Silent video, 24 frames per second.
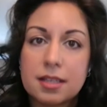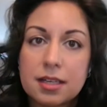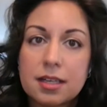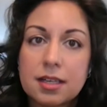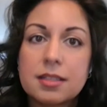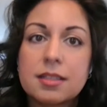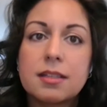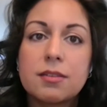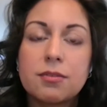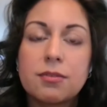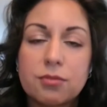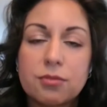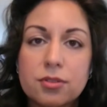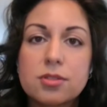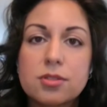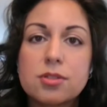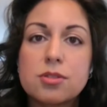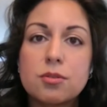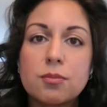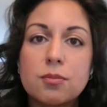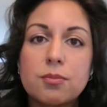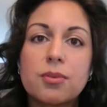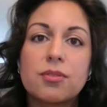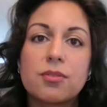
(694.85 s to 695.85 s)
a different
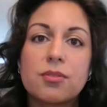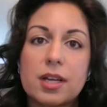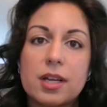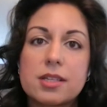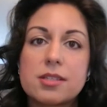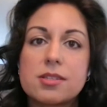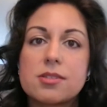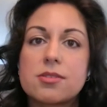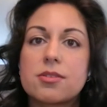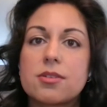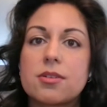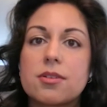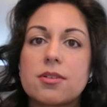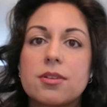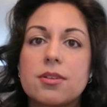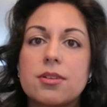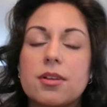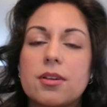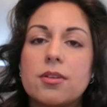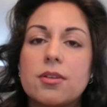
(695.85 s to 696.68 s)
supervisor,